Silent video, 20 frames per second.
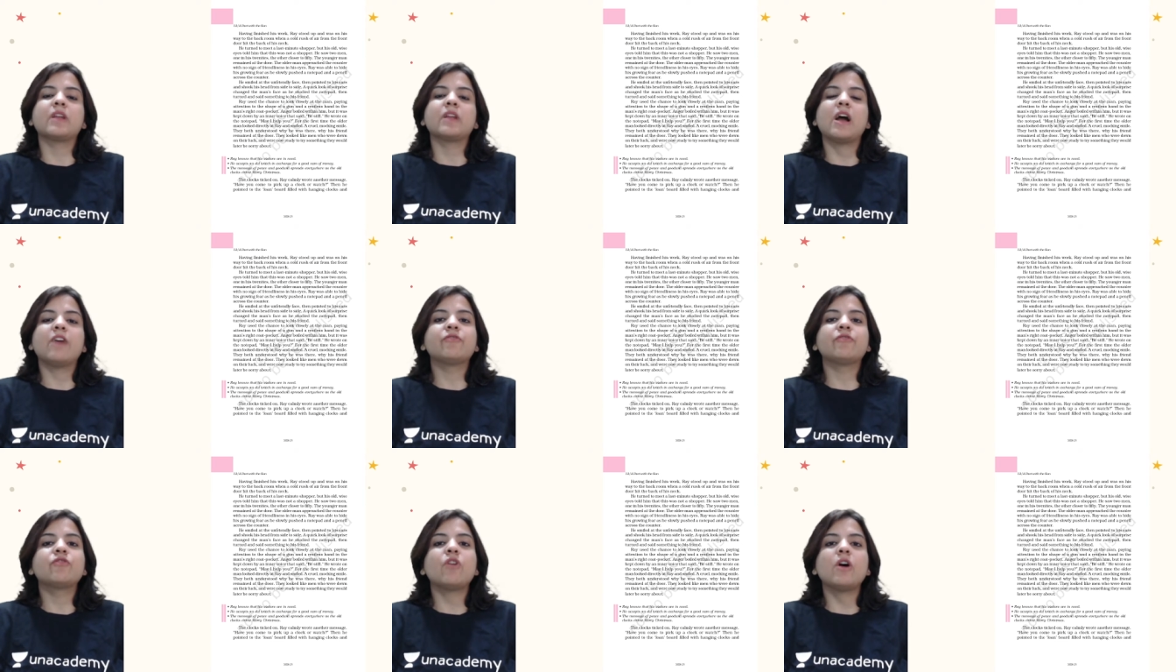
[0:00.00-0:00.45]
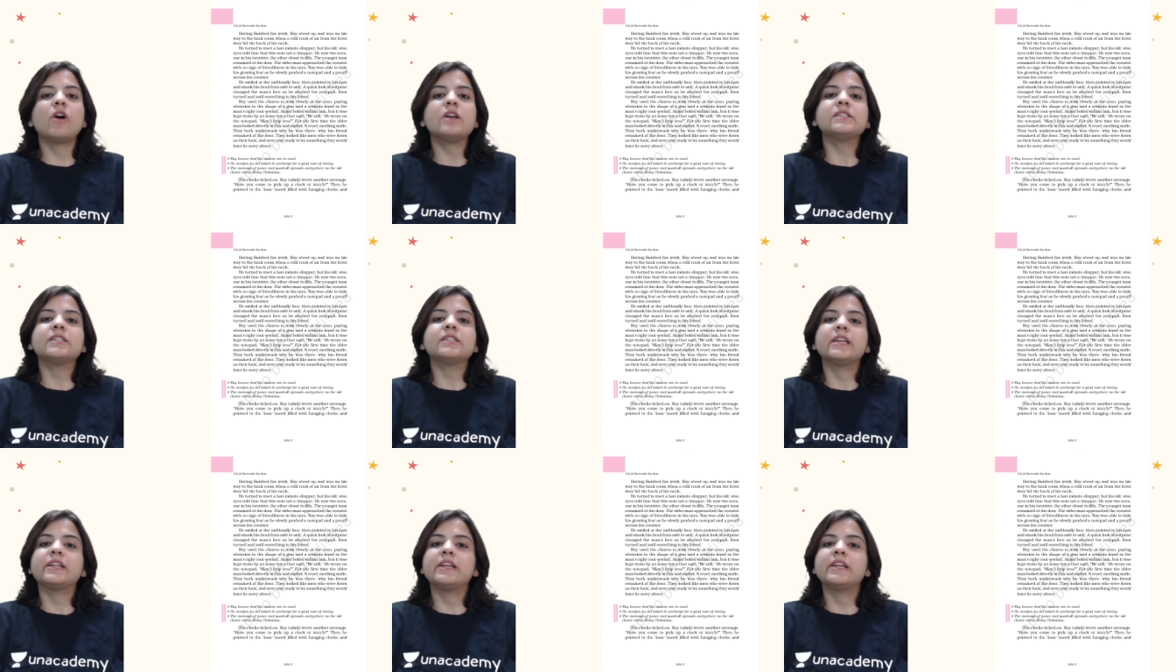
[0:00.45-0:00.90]
of
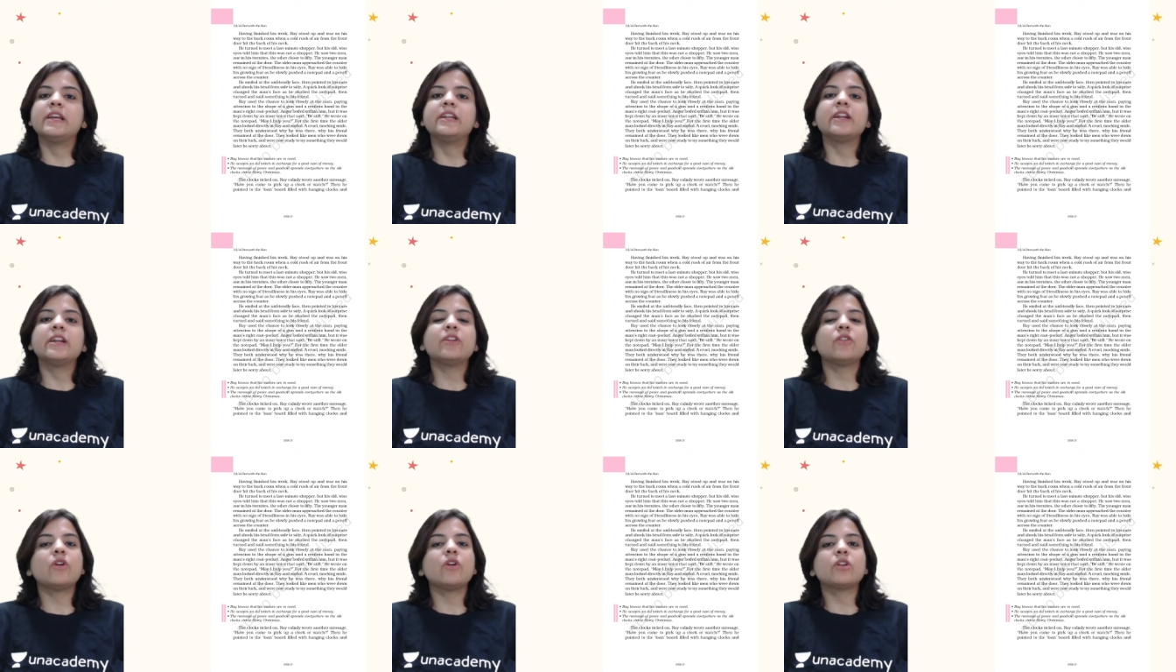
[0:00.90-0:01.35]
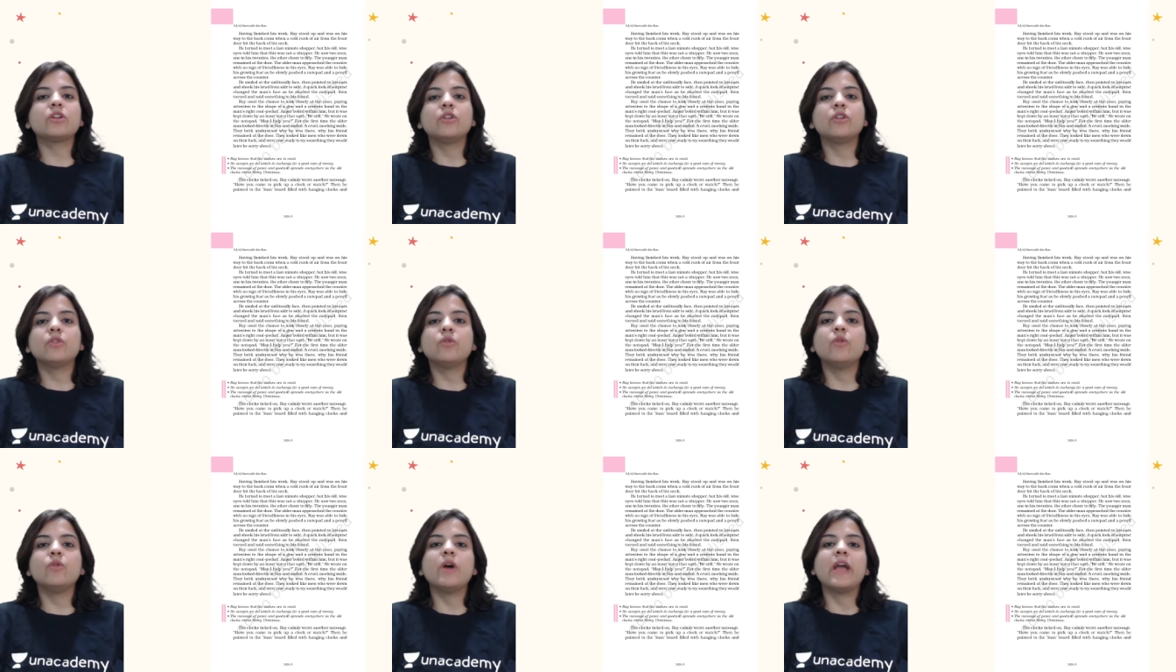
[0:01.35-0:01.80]
course, he did not
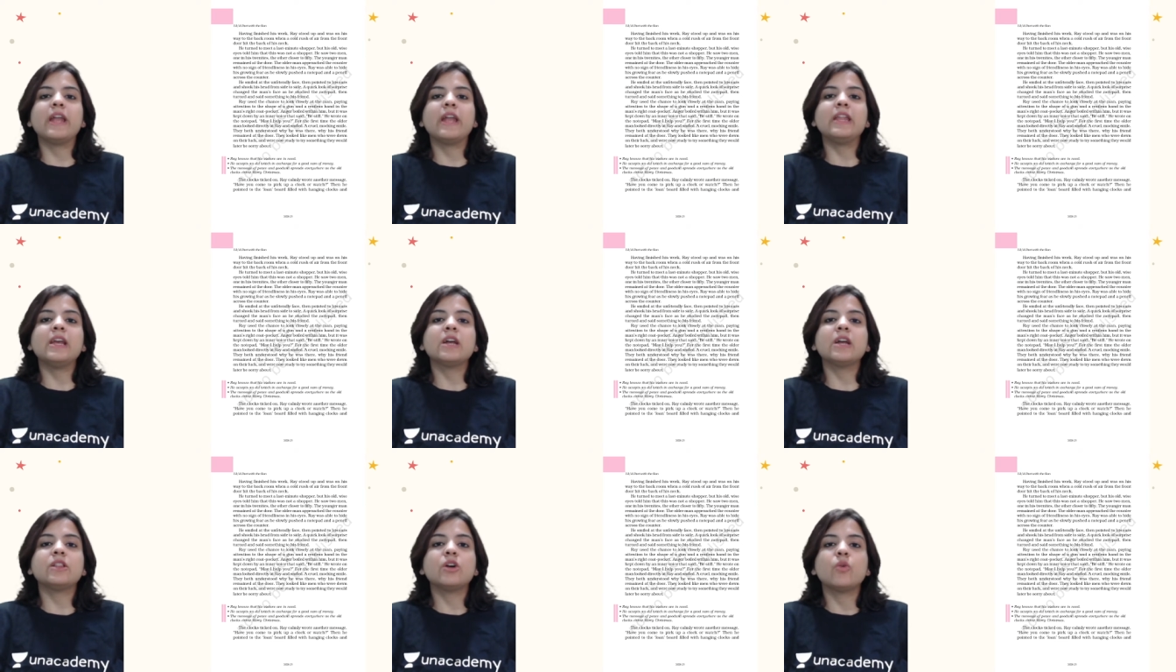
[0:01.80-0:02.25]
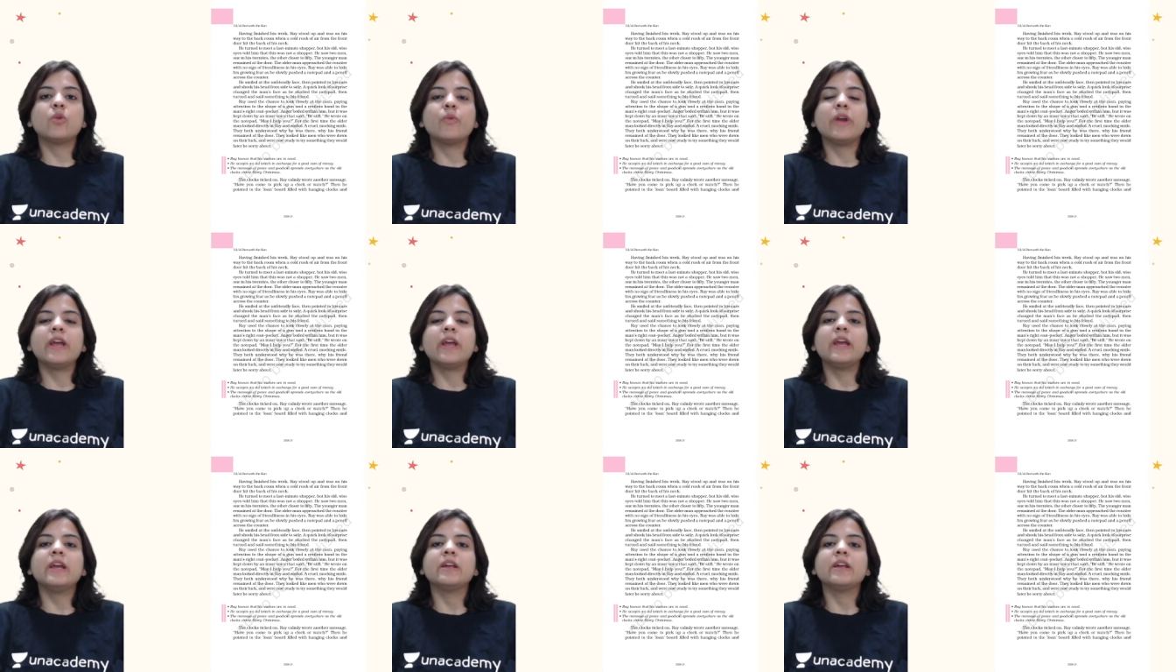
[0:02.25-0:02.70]
know any other
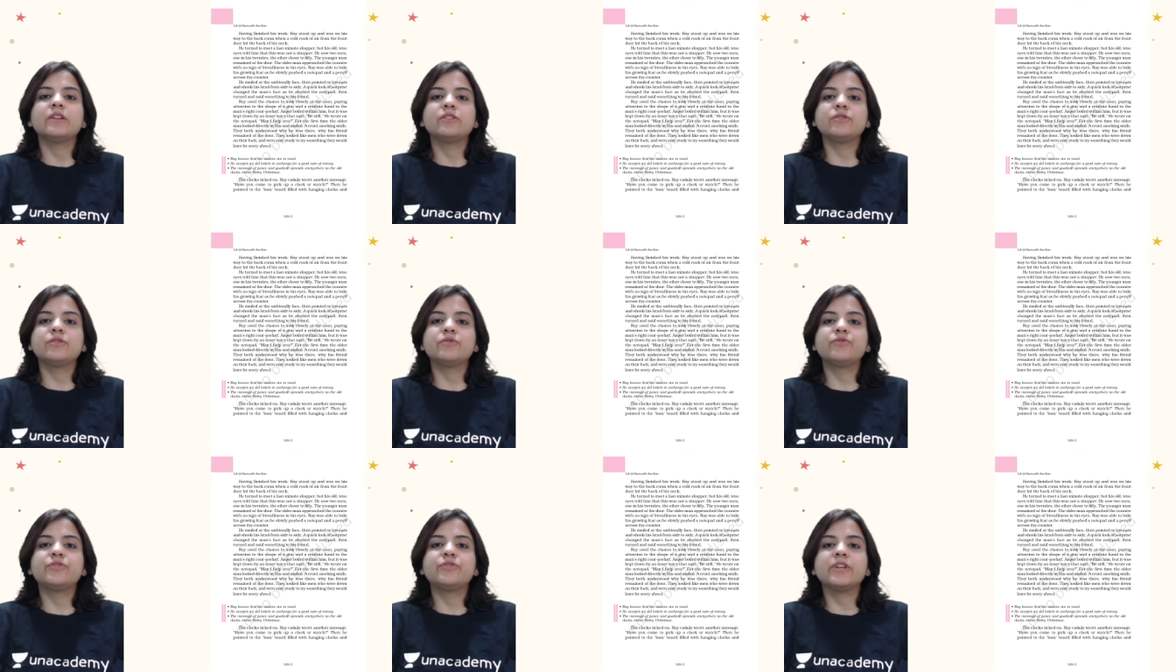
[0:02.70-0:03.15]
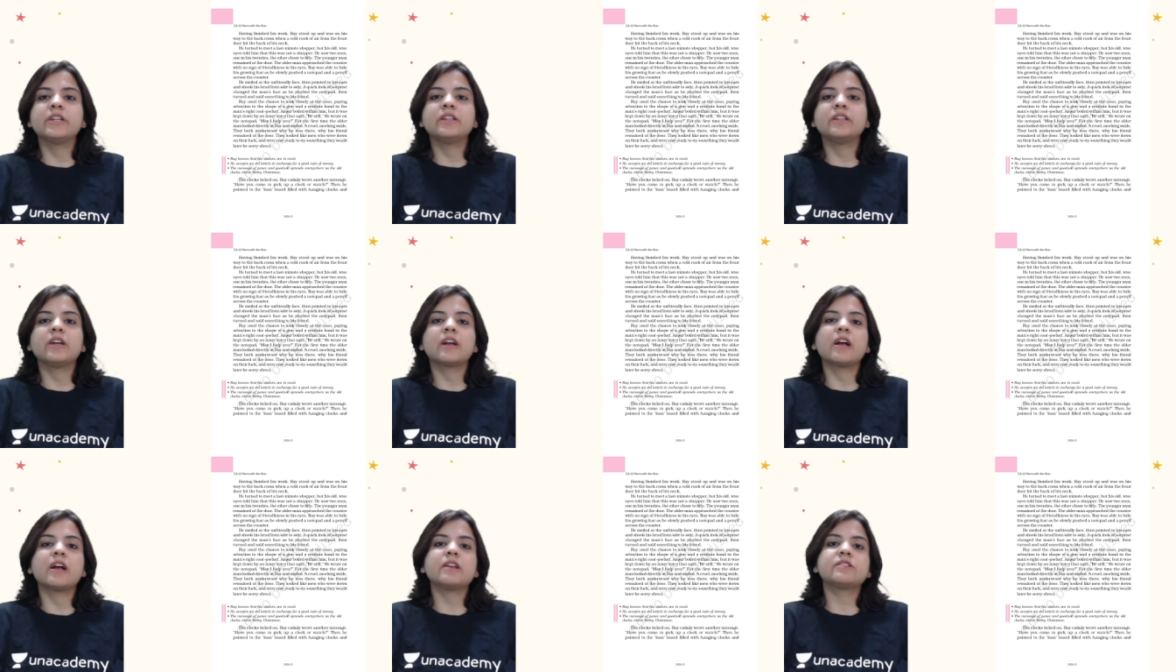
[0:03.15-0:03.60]
way to treat
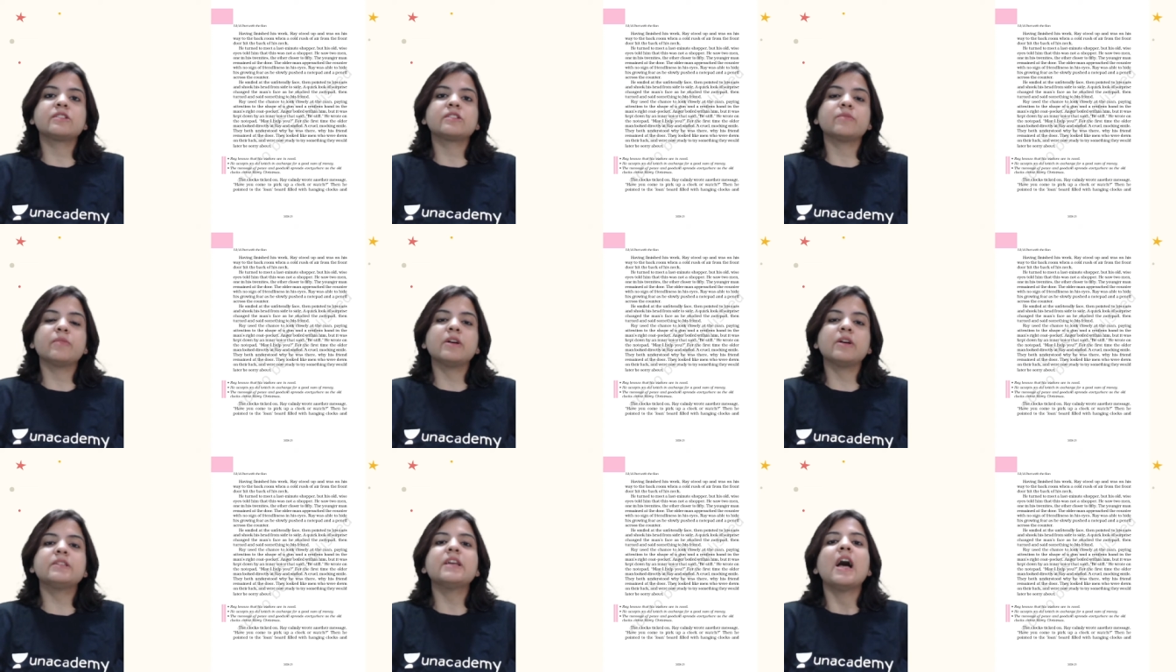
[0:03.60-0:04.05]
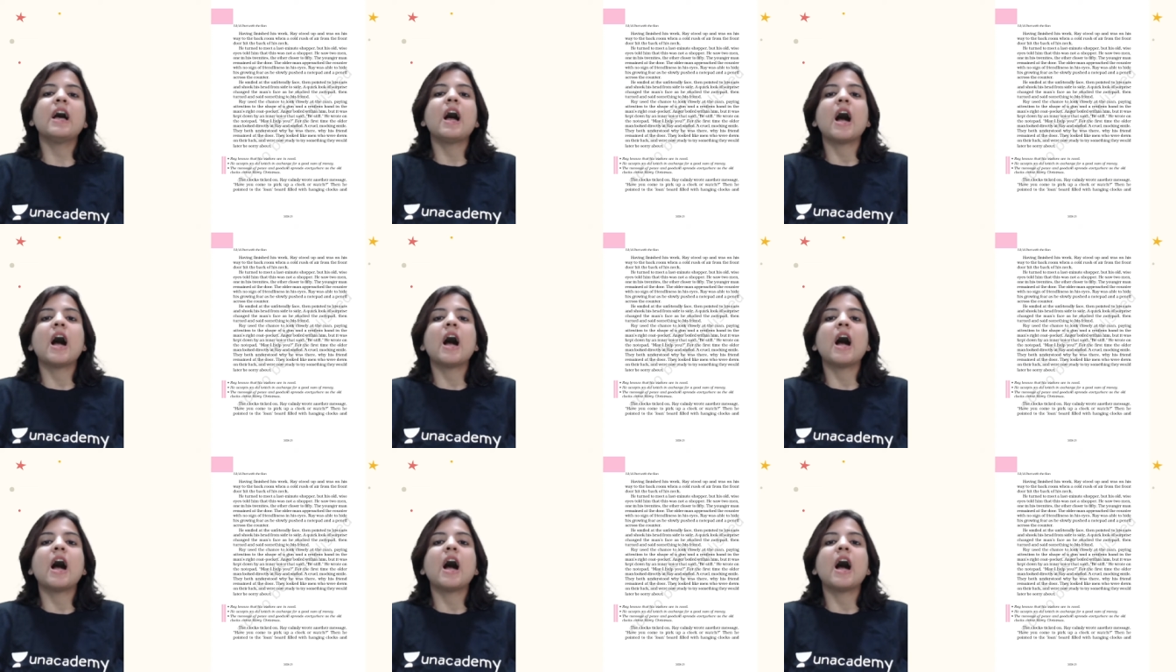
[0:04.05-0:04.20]
the customers